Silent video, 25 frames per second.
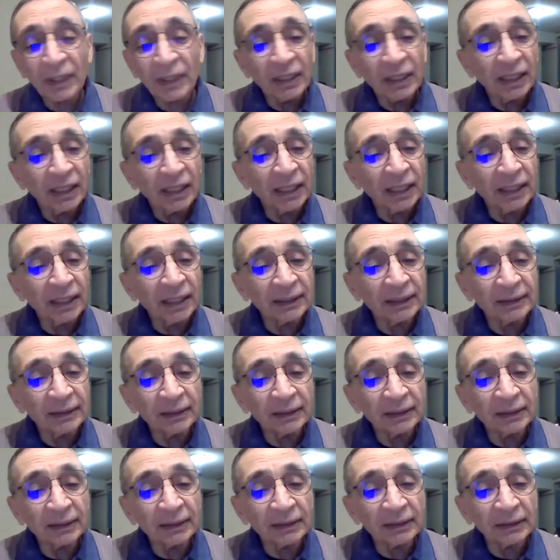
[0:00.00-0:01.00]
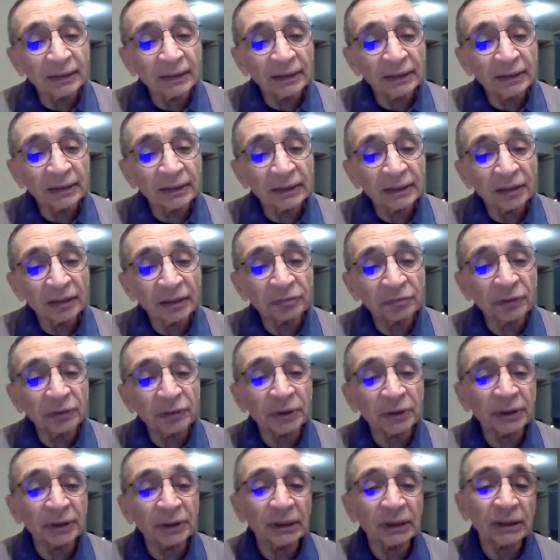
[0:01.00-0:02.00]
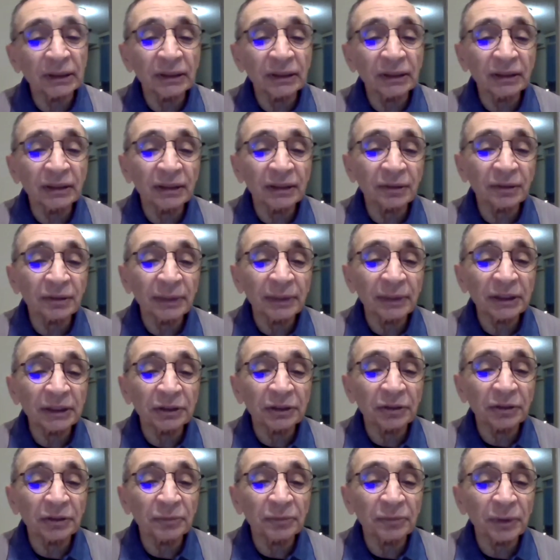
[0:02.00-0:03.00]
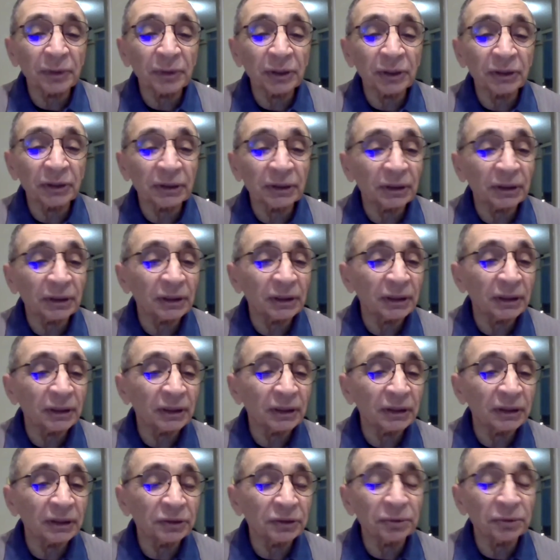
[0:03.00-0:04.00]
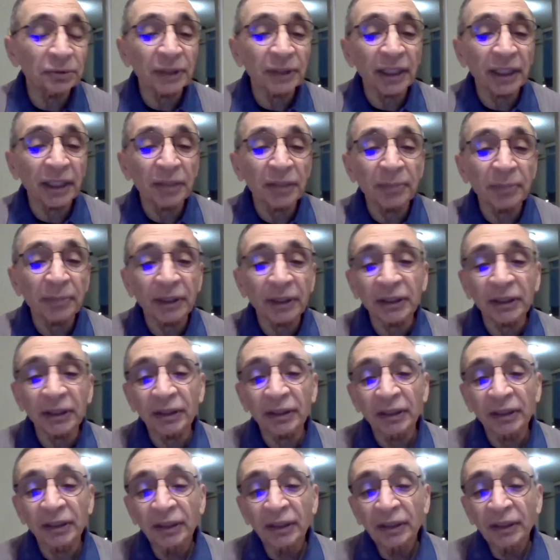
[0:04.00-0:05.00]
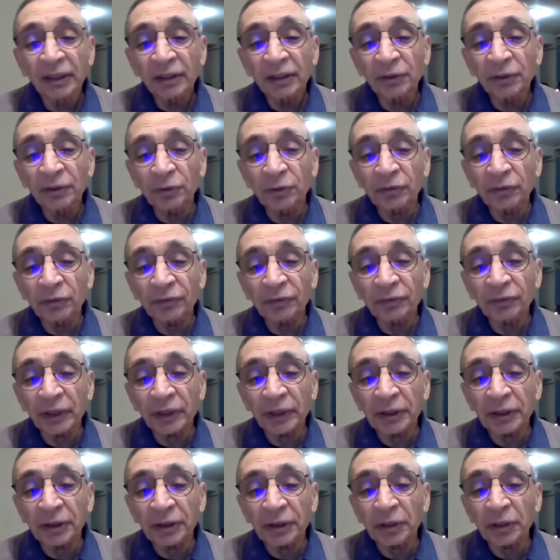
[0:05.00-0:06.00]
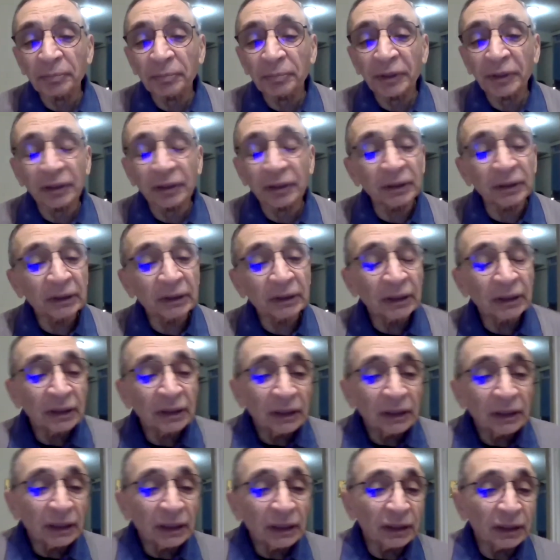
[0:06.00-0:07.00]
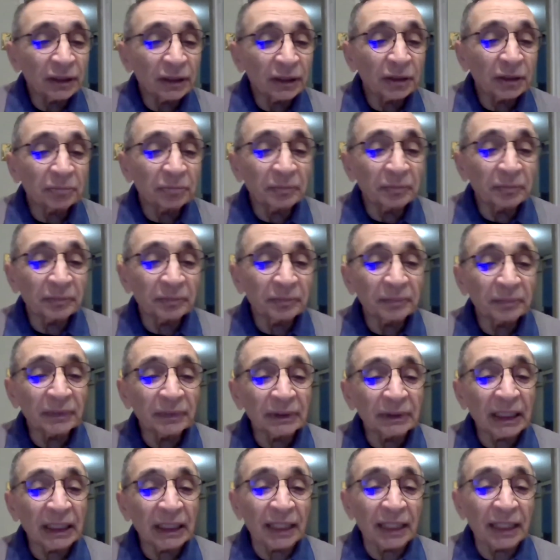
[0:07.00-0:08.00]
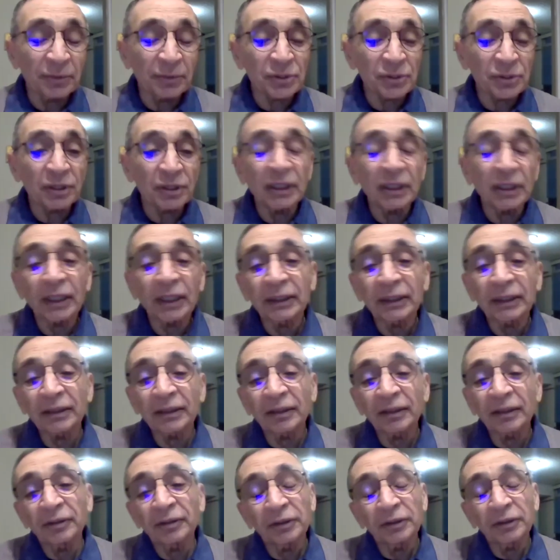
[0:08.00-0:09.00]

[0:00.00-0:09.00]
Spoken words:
And of course, the question was, should anybody go for internment? I was in London.